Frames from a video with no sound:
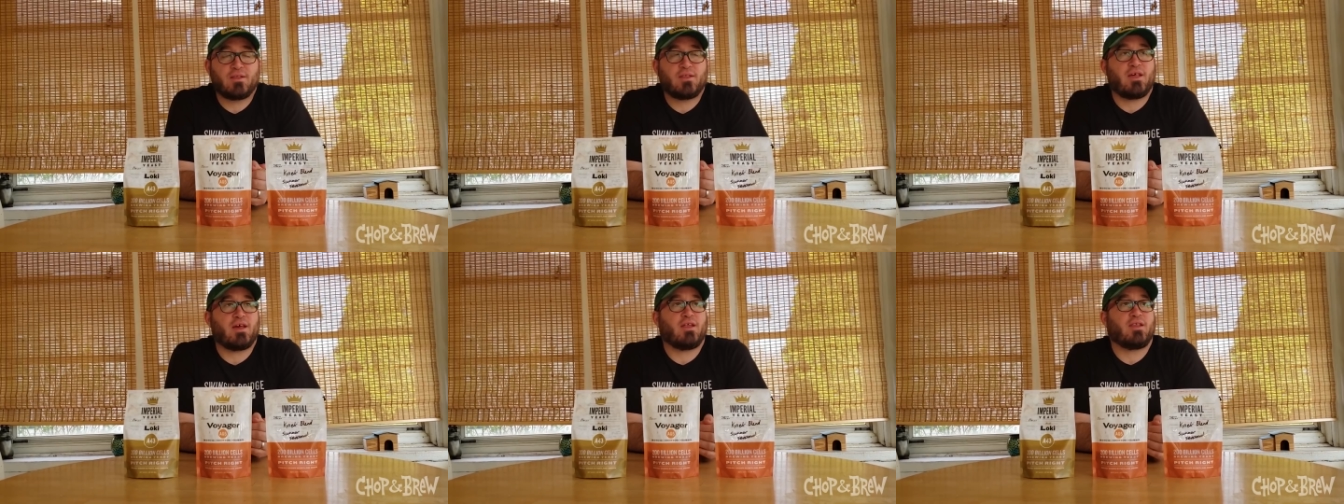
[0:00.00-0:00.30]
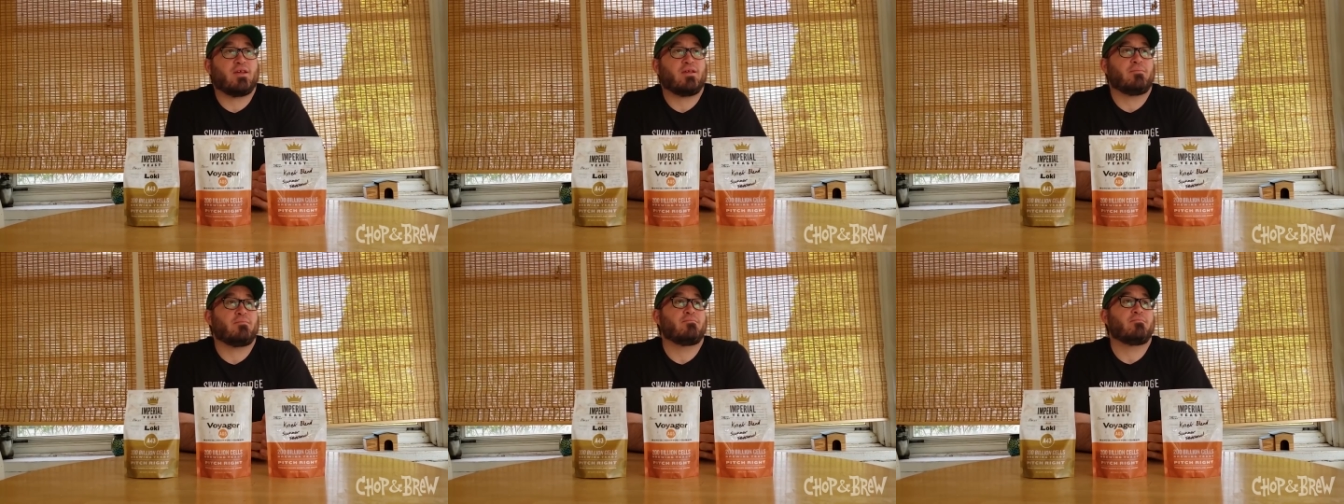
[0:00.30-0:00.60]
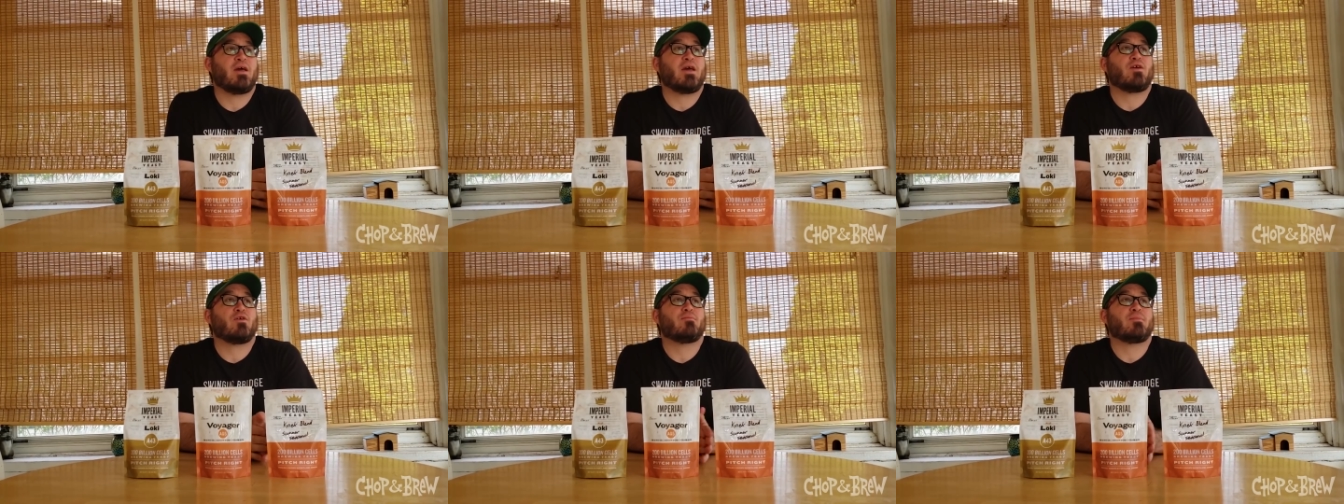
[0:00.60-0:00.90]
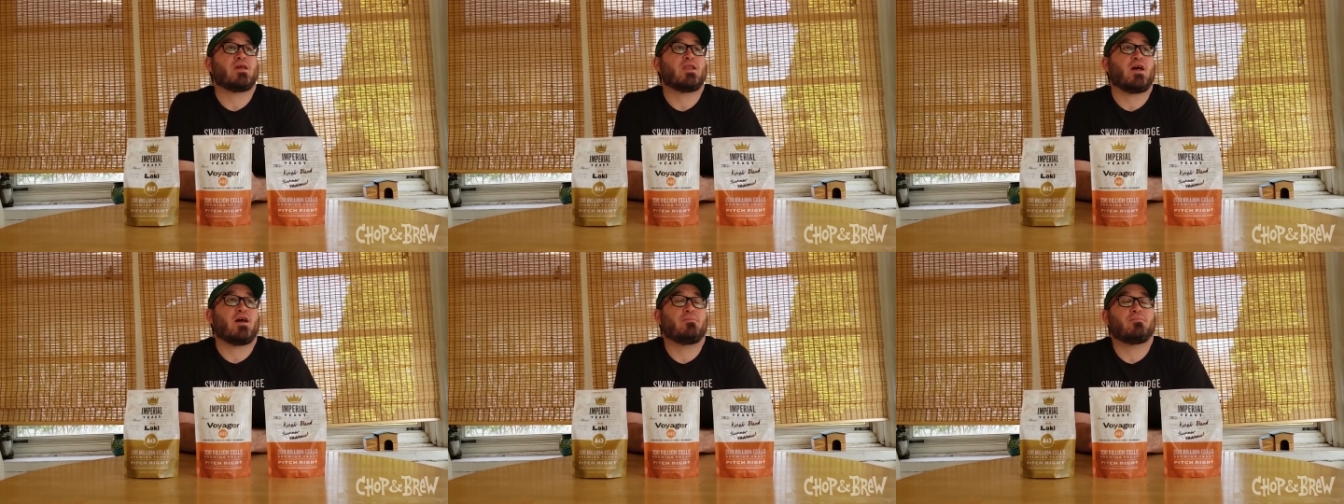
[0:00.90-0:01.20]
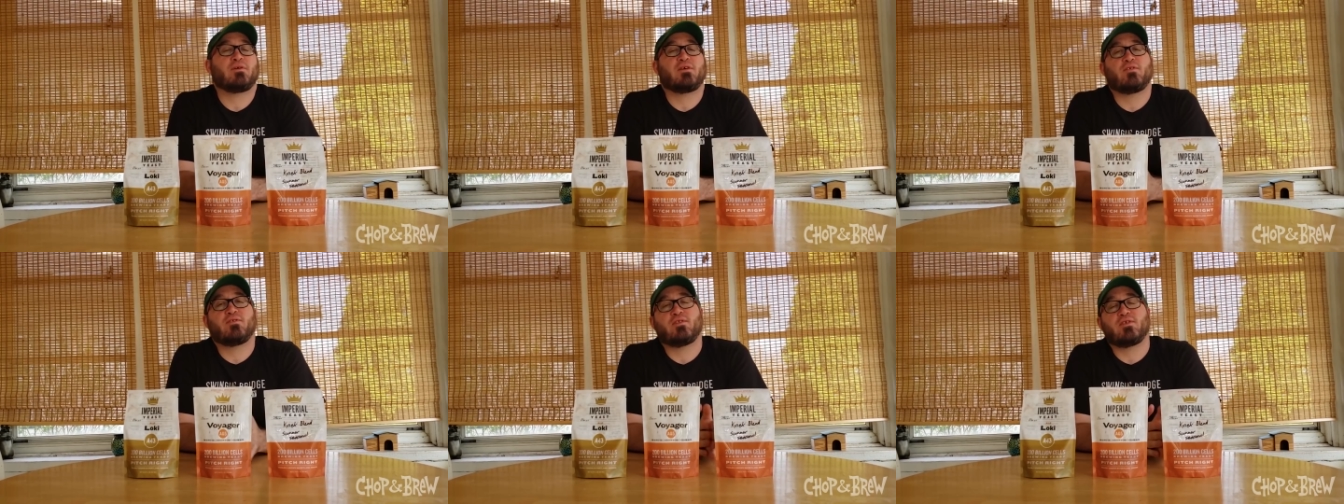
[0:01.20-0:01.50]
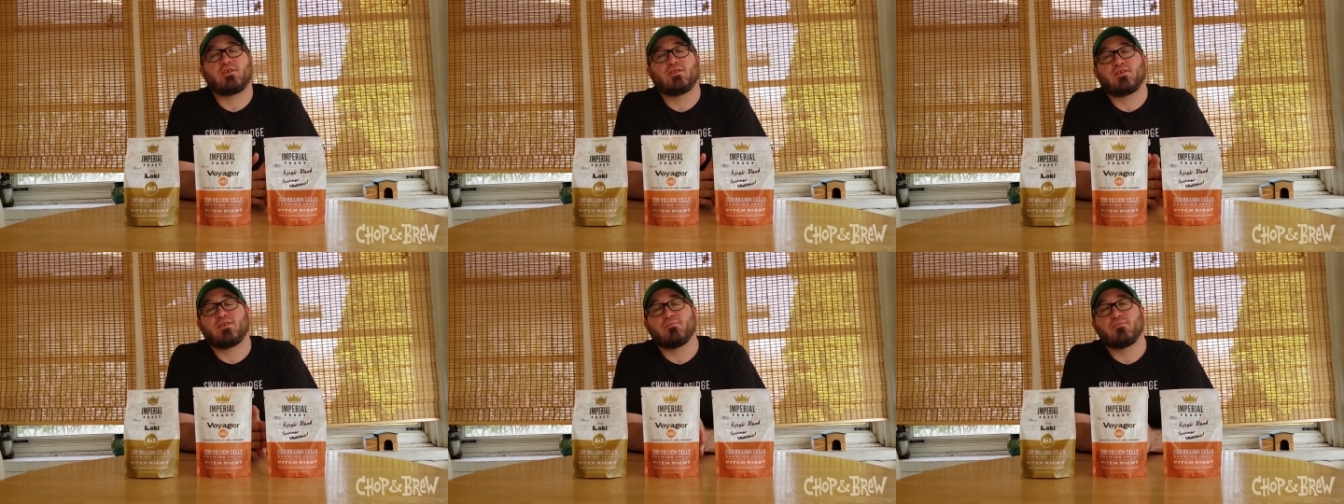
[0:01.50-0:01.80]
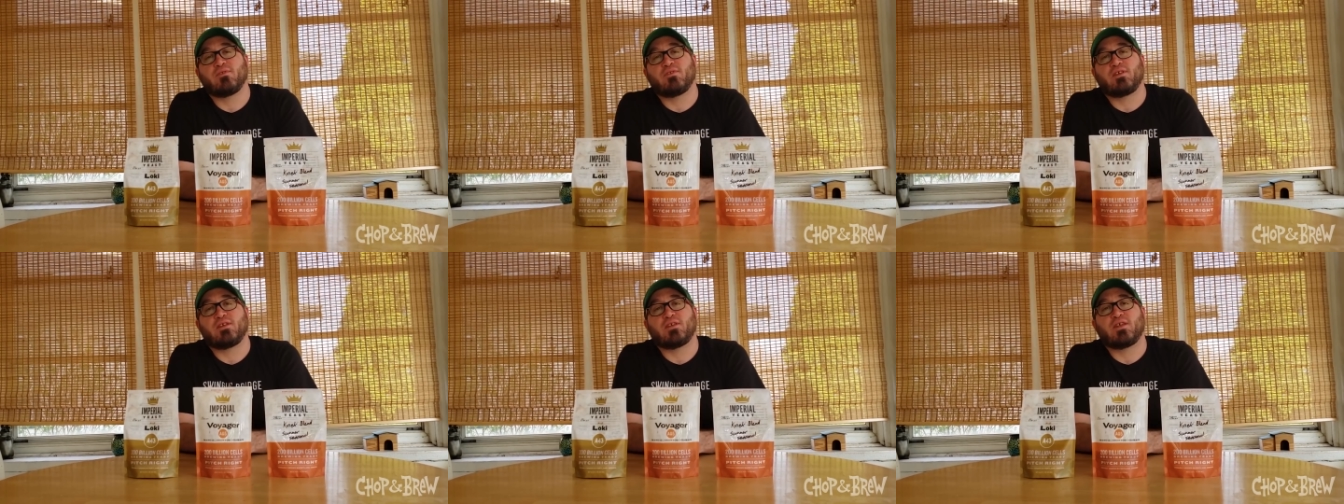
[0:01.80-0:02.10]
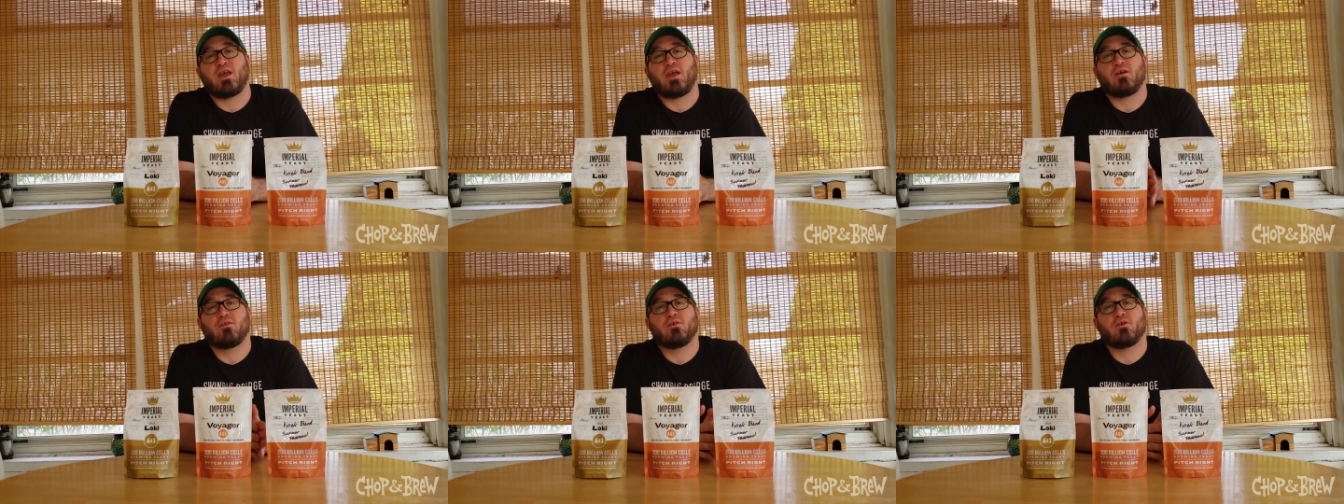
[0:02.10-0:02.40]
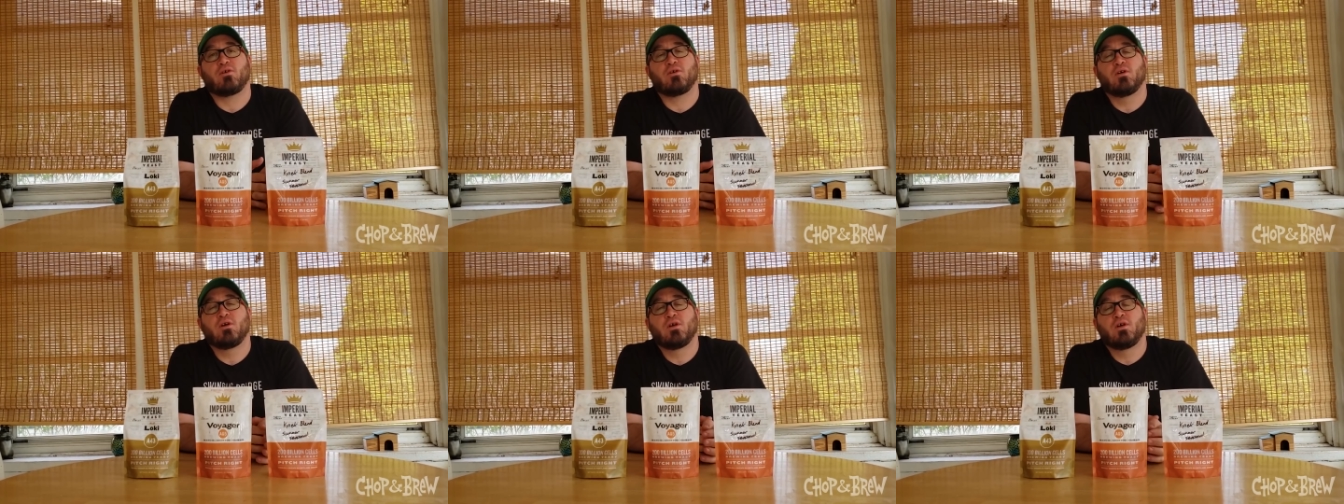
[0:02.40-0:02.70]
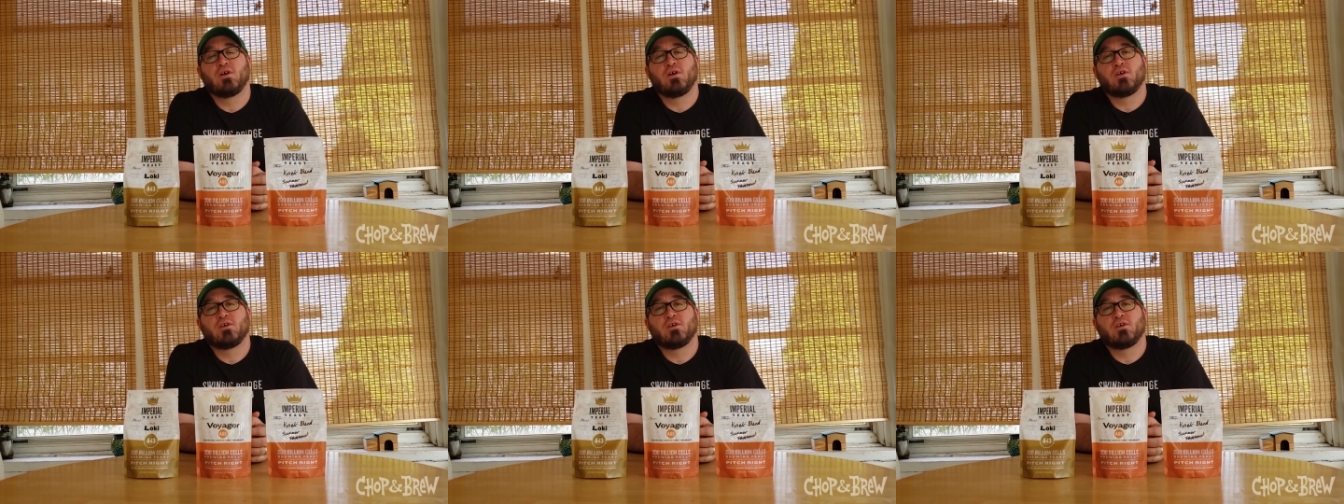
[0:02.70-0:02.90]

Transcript: that it may or may not be the Timothy Taylor